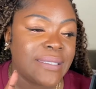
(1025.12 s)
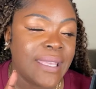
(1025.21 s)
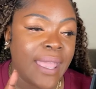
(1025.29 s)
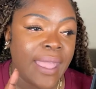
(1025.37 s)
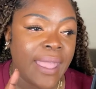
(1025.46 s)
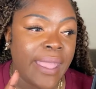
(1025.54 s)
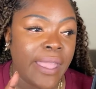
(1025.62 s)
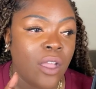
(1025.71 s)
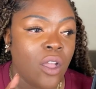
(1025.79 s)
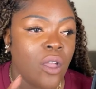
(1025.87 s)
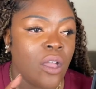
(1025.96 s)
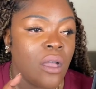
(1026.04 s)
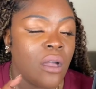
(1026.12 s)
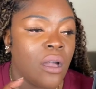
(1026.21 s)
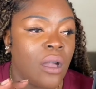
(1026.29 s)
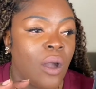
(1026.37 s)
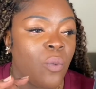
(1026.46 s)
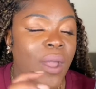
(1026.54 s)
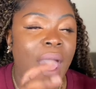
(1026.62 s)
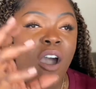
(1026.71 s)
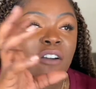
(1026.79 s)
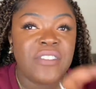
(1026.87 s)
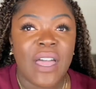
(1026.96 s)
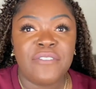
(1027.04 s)
say,
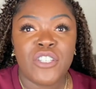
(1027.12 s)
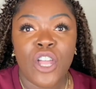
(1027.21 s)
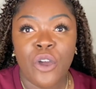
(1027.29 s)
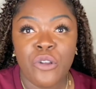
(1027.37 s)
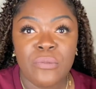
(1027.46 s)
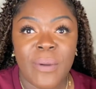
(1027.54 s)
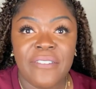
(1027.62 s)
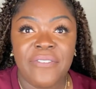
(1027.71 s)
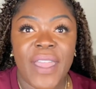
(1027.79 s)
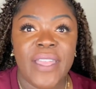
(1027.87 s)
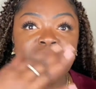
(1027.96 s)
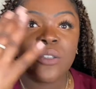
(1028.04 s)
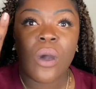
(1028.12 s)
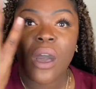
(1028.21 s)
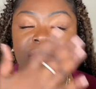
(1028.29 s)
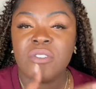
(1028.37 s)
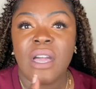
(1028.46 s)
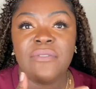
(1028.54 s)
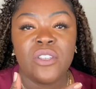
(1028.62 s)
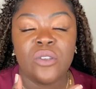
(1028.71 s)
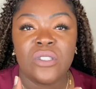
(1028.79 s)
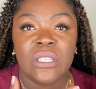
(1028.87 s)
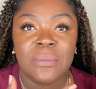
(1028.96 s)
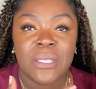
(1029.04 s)
after I've toned my face, so after I've
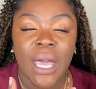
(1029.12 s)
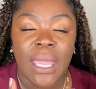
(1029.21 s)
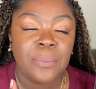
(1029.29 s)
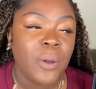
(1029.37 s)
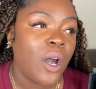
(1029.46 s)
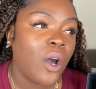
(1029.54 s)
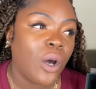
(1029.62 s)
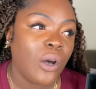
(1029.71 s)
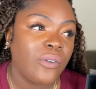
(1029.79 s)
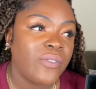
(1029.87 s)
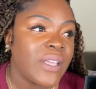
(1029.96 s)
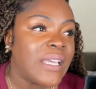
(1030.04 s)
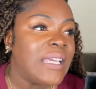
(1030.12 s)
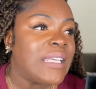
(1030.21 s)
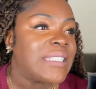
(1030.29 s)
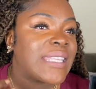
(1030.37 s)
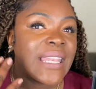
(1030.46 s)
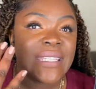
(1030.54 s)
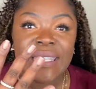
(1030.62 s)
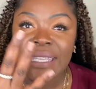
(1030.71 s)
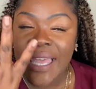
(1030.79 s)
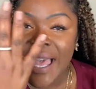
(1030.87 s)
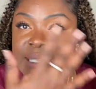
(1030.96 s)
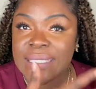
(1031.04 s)
used some type of
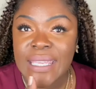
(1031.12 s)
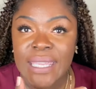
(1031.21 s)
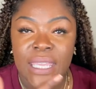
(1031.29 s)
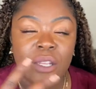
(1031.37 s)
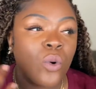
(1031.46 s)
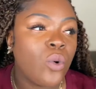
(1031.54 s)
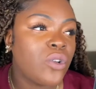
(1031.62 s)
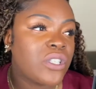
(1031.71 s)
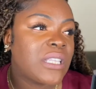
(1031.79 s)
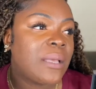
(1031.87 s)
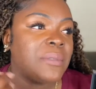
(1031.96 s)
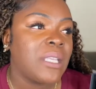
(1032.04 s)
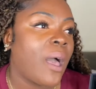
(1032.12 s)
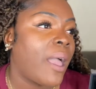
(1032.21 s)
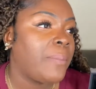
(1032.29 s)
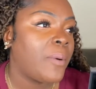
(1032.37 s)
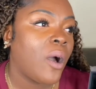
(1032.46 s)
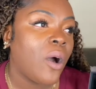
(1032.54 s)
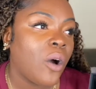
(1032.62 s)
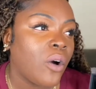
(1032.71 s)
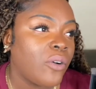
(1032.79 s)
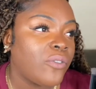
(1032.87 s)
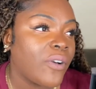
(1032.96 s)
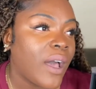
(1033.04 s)
salicylic acid or some type
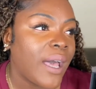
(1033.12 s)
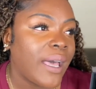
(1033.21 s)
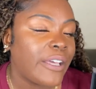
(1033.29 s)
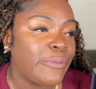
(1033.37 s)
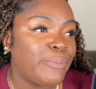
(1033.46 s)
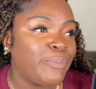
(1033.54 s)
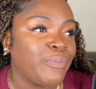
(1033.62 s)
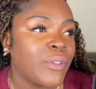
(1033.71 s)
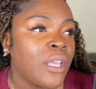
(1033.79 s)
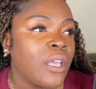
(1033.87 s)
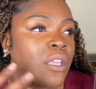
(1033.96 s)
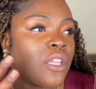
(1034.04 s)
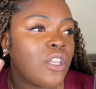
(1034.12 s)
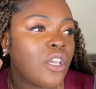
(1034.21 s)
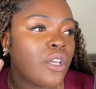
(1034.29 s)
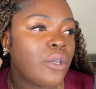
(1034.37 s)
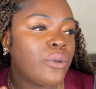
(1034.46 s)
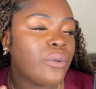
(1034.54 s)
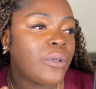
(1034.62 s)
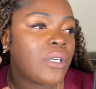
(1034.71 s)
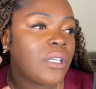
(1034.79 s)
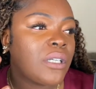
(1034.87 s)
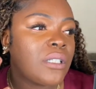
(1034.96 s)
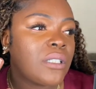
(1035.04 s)
of you
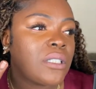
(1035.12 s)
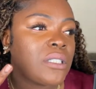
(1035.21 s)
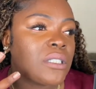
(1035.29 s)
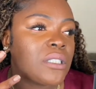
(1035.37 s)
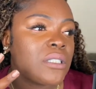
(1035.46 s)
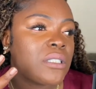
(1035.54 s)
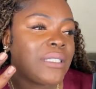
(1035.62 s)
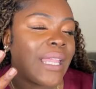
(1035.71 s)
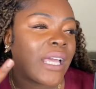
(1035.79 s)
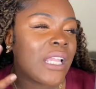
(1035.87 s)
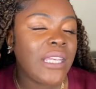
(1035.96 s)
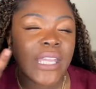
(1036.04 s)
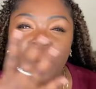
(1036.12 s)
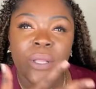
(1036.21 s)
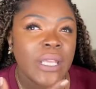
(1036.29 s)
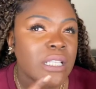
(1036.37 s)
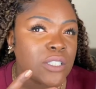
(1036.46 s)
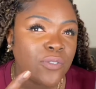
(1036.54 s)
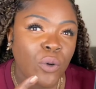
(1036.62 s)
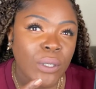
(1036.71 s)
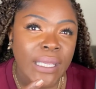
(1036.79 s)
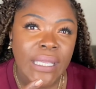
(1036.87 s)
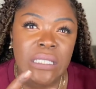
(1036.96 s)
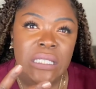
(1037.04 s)
know, like a liquid
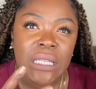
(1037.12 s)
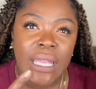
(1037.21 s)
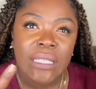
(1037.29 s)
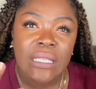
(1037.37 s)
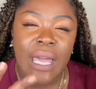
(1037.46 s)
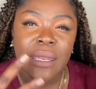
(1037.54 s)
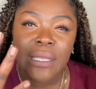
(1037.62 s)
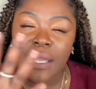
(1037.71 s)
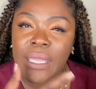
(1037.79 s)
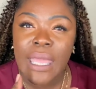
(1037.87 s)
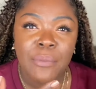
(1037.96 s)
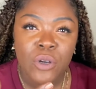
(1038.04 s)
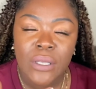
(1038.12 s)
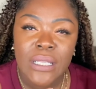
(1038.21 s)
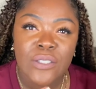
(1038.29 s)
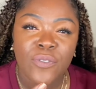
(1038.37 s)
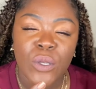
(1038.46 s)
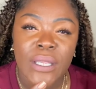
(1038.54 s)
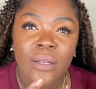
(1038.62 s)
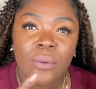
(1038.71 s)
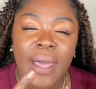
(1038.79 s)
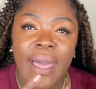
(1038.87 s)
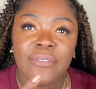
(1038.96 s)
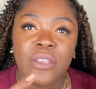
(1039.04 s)
exfoliant, like kind of like a chemical exfoliant or
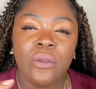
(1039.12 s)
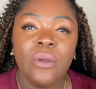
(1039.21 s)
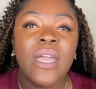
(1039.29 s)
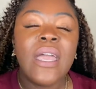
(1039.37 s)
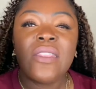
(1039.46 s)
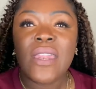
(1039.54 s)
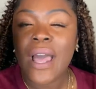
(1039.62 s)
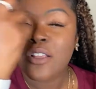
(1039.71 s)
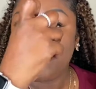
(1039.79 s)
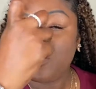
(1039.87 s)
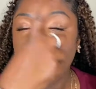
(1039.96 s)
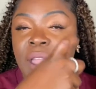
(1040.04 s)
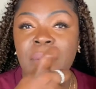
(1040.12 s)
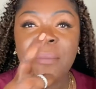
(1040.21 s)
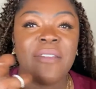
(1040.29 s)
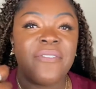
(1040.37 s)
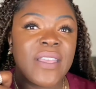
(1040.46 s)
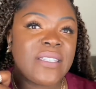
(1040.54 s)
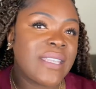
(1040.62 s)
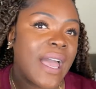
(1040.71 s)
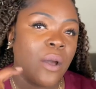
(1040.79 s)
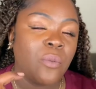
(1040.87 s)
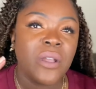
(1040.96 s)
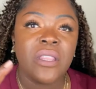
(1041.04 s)
what have you, then I'll spray my face
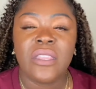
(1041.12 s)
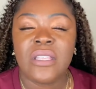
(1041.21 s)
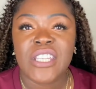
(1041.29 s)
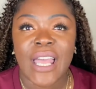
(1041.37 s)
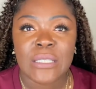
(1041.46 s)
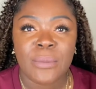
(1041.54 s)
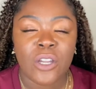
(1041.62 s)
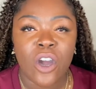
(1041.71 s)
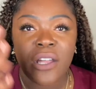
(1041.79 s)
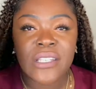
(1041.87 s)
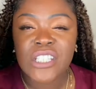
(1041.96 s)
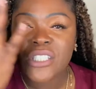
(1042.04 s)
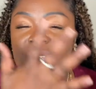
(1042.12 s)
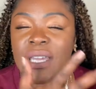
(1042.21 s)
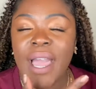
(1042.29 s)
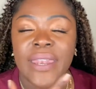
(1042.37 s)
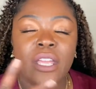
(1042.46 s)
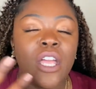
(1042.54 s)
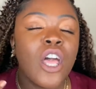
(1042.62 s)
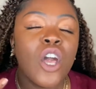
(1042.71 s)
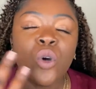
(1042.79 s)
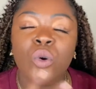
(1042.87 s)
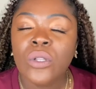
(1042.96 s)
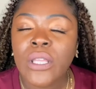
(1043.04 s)
down with the Jasmine Garden just to kind of
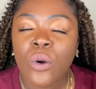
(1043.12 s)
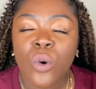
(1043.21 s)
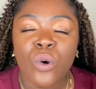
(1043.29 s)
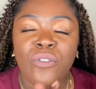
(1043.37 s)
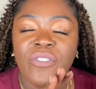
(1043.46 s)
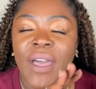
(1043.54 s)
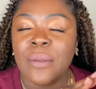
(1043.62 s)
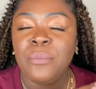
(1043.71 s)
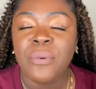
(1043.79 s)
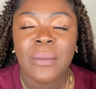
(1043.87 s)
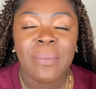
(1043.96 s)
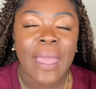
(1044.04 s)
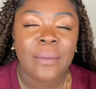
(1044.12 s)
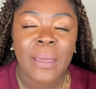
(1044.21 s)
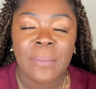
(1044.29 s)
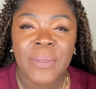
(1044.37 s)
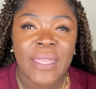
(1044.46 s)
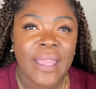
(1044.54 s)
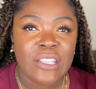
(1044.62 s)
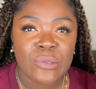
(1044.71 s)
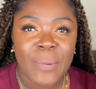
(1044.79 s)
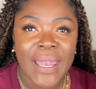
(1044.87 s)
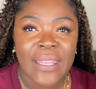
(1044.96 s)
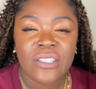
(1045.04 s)
cool it off and bring back my pH
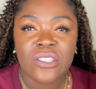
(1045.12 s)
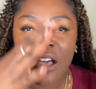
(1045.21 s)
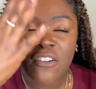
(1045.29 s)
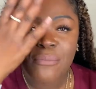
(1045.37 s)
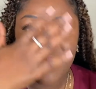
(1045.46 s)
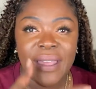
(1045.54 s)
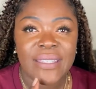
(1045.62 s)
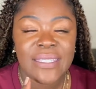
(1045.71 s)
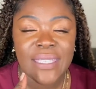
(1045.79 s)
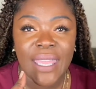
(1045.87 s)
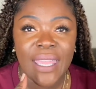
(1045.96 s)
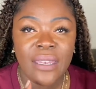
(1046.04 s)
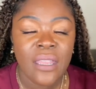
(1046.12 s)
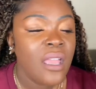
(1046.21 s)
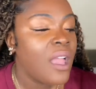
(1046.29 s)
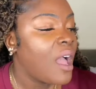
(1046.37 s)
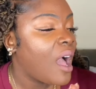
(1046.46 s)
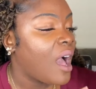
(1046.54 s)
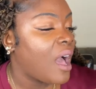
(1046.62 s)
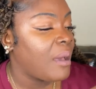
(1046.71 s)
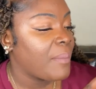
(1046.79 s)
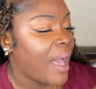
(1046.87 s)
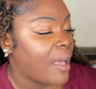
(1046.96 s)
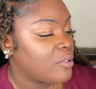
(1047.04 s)
balance of my skin.
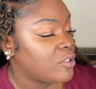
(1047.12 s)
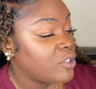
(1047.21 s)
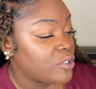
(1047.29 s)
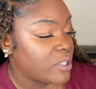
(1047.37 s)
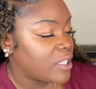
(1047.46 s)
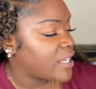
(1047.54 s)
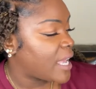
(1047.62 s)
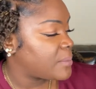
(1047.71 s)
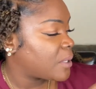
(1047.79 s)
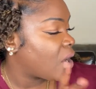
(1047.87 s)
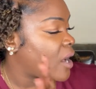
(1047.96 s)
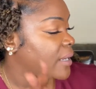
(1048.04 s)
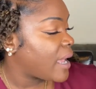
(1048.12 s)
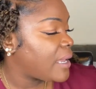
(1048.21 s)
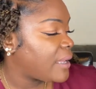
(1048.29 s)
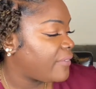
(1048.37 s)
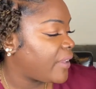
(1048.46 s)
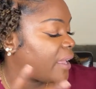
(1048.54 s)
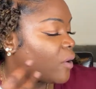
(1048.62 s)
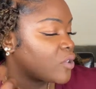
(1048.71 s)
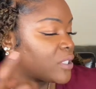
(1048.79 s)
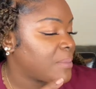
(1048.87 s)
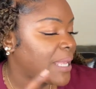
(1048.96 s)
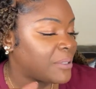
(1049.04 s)
I'll use the Jasmine Garden, I love it. Or
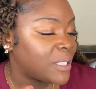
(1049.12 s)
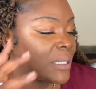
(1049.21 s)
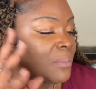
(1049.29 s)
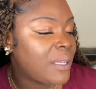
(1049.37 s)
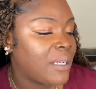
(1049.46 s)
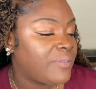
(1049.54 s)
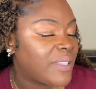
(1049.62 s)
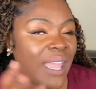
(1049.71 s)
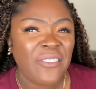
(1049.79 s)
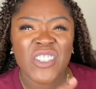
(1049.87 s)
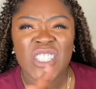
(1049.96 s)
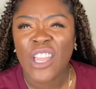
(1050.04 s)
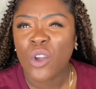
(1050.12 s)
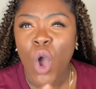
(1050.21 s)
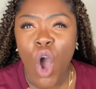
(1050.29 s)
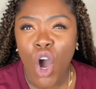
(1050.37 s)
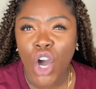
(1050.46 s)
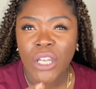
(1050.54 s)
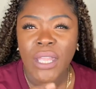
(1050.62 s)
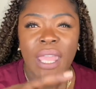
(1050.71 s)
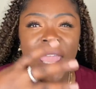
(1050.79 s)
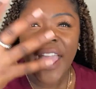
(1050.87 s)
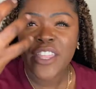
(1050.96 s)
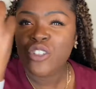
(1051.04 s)
sometimes just in the middle of the day, if it's like hot
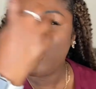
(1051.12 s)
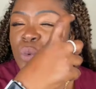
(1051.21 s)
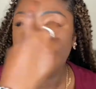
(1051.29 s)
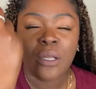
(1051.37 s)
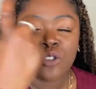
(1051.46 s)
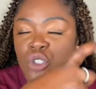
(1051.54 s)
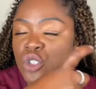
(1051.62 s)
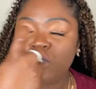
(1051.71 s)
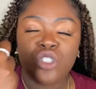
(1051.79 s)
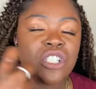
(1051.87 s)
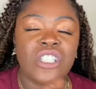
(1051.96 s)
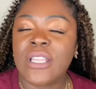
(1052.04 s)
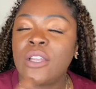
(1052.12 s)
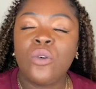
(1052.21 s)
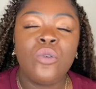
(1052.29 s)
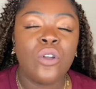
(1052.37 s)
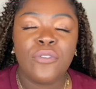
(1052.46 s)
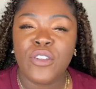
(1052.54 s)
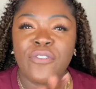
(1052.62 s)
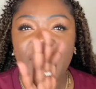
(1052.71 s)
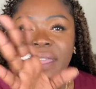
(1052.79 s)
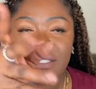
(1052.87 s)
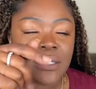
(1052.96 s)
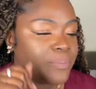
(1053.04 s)
and you just want to just like cool off your
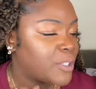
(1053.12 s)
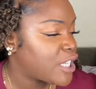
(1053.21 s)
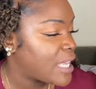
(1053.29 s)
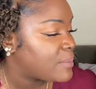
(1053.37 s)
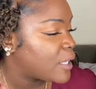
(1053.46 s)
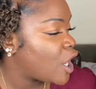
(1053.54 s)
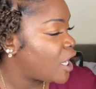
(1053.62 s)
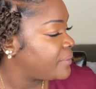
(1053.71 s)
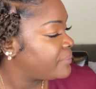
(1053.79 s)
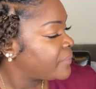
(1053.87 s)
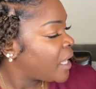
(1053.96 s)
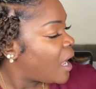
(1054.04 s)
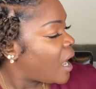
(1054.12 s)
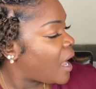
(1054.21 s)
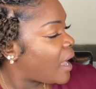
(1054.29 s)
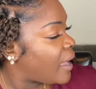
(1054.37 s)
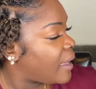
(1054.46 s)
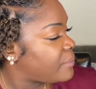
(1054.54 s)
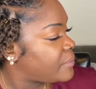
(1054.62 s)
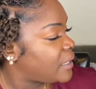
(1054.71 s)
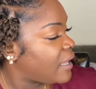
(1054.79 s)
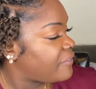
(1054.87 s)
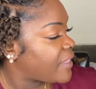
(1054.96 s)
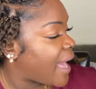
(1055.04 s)
face, Jasmine Garden.
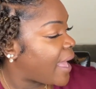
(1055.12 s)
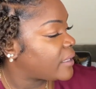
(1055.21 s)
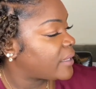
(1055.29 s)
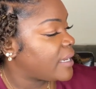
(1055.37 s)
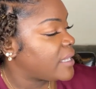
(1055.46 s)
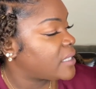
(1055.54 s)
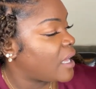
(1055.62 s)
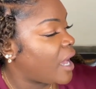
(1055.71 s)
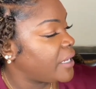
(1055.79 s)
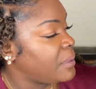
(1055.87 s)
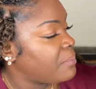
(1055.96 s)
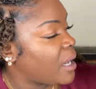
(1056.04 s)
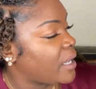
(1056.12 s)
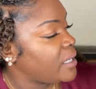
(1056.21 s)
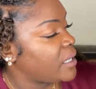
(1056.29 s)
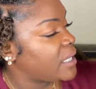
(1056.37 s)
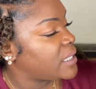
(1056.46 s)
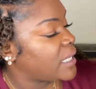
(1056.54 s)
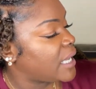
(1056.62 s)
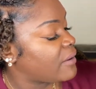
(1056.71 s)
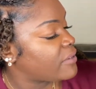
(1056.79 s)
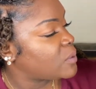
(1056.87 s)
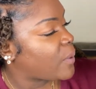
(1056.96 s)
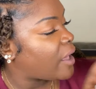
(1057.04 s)
Love that. Then there's the Honey Mud is
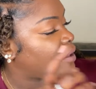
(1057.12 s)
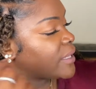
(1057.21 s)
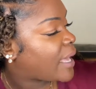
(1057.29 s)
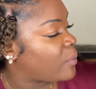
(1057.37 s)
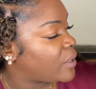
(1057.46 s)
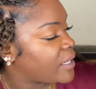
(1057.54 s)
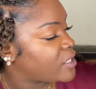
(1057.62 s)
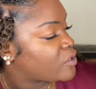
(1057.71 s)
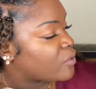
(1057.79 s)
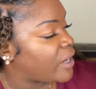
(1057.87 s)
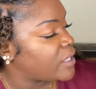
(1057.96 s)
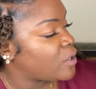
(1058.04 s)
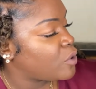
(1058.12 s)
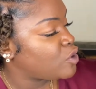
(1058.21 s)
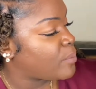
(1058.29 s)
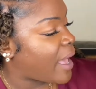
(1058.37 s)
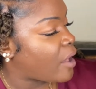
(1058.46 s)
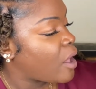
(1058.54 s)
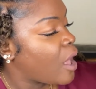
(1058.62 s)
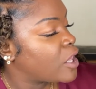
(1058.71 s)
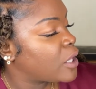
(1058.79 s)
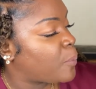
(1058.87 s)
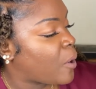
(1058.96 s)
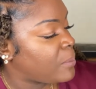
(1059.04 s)
here as well, that one I just already told you about.
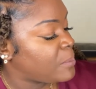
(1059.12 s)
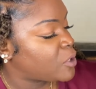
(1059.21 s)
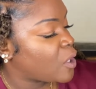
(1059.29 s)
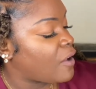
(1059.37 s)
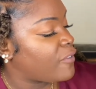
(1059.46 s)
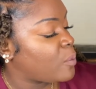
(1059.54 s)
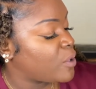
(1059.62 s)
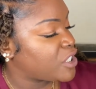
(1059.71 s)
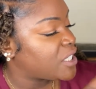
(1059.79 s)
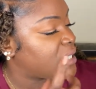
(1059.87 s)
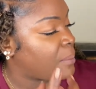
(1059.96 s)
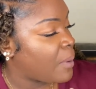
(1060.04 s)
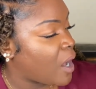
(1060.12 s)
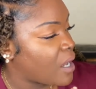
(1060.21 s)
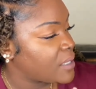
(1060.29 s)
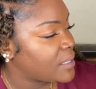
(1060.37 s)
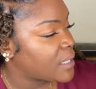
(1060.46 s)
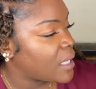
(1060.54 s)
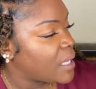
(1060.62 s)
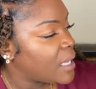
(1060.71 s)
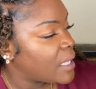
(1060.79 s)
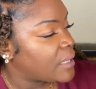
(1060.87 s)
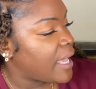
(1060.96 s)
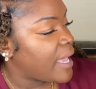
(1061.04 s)
The Problem Solver, which is the mask.
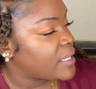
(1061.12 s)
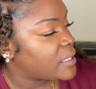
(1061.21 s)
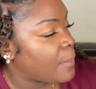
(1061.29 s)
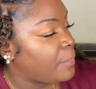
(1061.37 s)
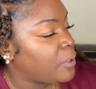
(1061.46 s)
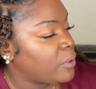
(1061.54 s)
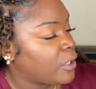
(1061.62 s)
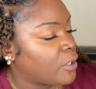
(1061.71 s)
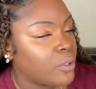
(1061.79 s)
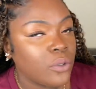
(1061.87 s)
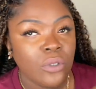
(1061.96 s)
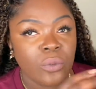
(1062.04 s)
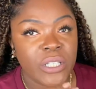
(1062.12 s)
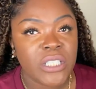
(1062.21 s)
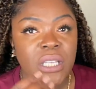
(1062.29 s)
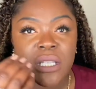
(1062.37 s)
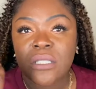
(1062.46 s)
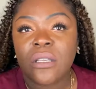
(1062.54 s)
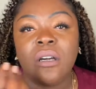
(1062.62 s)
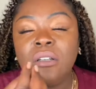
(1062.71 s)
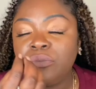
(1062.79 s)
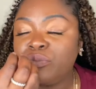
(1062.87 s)
There's Blue Cocoon, which is, oh,